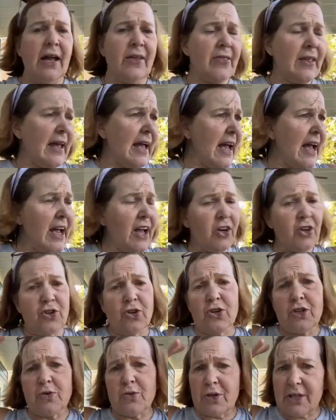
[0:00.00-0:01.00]
and the
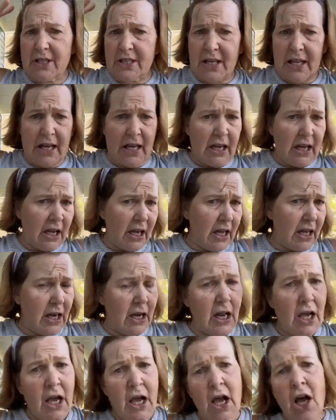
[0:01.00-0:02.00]
angels were singing, and